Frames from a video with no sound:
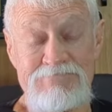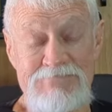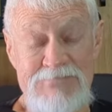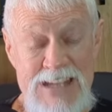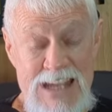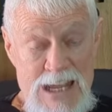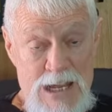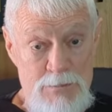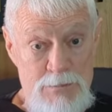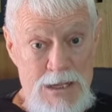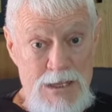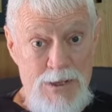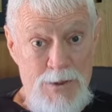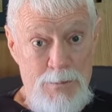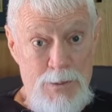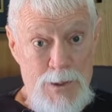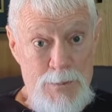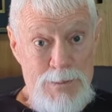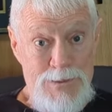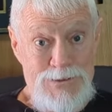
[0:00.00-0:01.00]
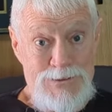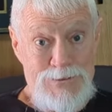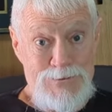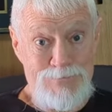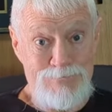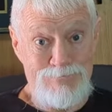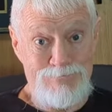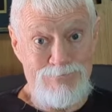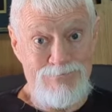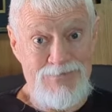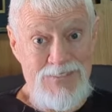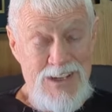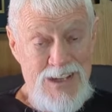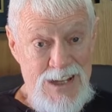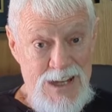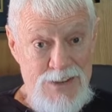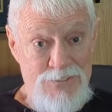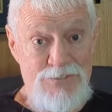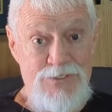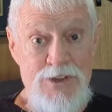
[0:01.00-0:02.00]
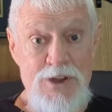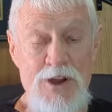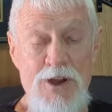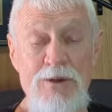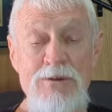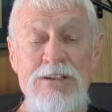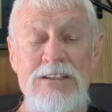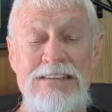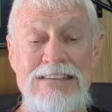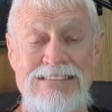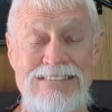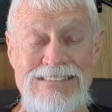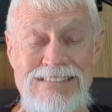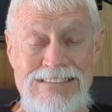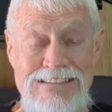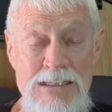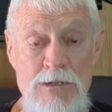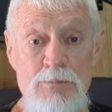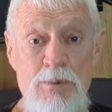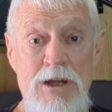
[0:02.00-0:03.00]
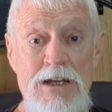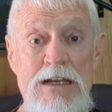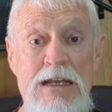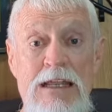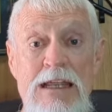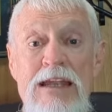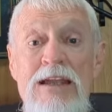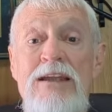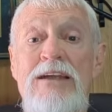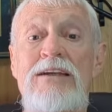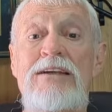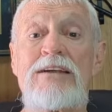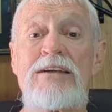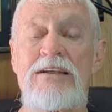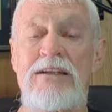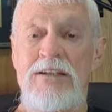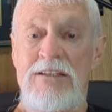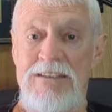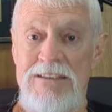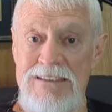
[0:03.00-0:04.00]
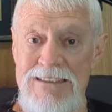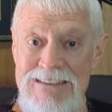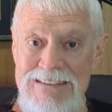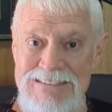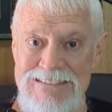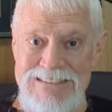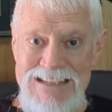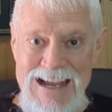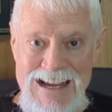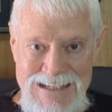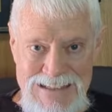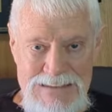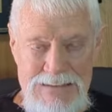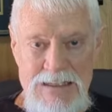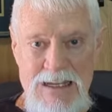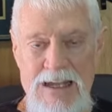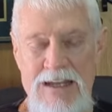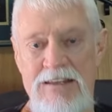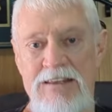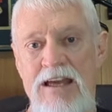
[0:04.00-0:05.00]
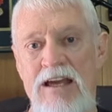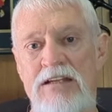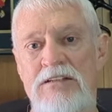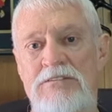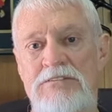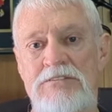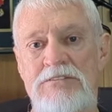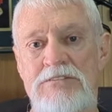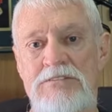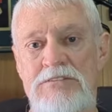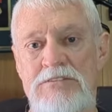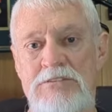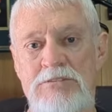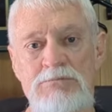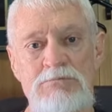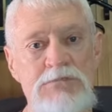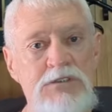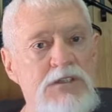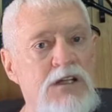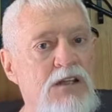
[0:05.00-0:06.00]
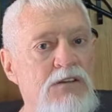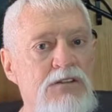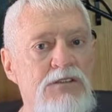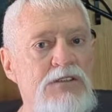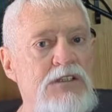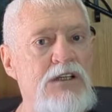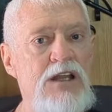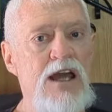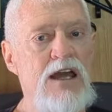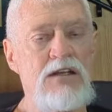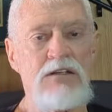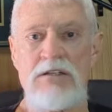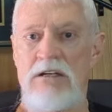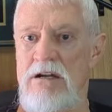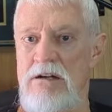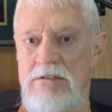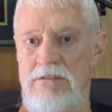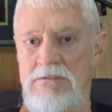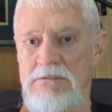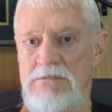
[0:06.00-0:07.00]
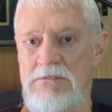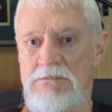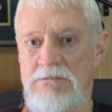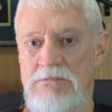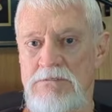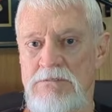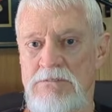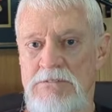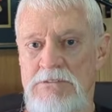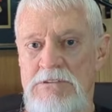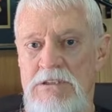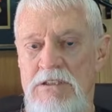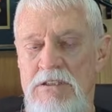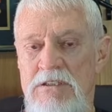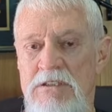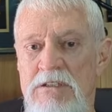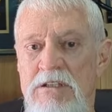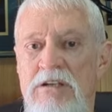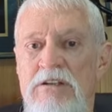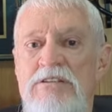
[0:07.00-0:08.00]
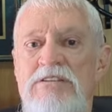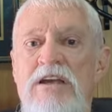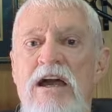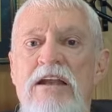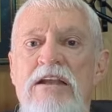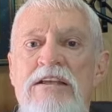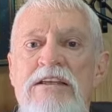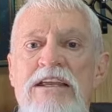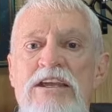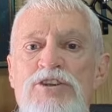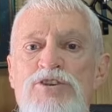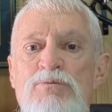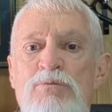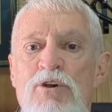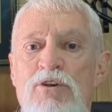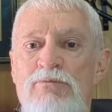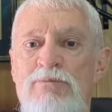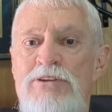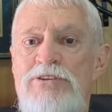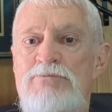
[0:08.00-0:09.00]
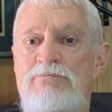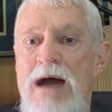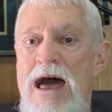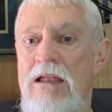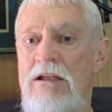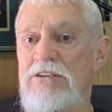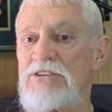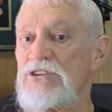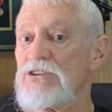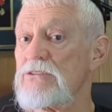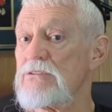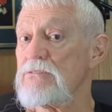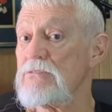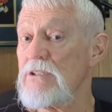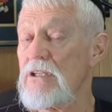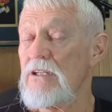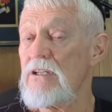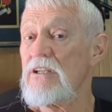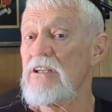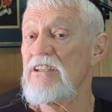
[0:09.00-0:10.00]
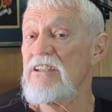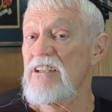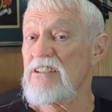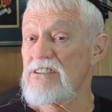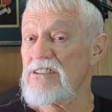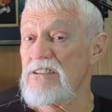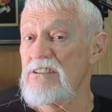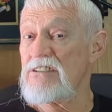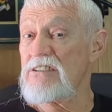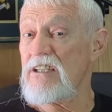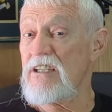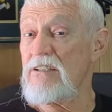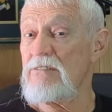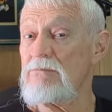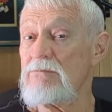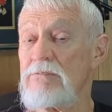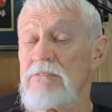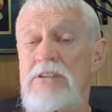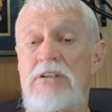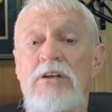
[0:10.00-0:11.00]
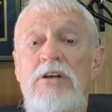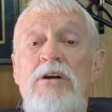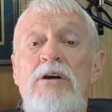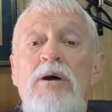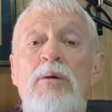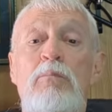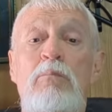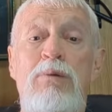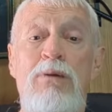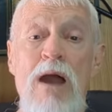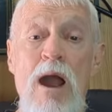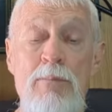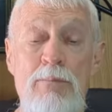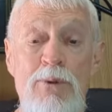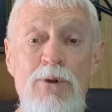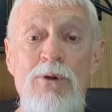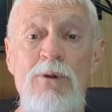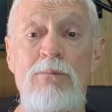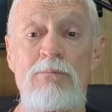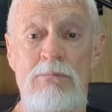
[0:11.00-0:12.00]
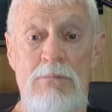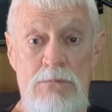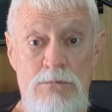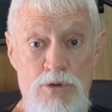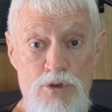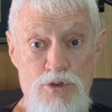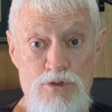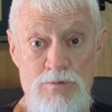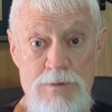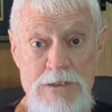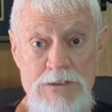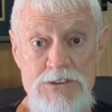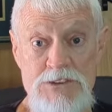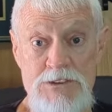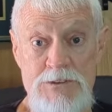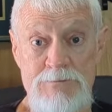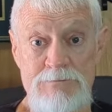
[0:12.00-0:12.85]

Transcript: Can be their purpose if they're deliberately designed like that. But other than that, no. They're designed to teach you movements, balance, distancing, proper movements.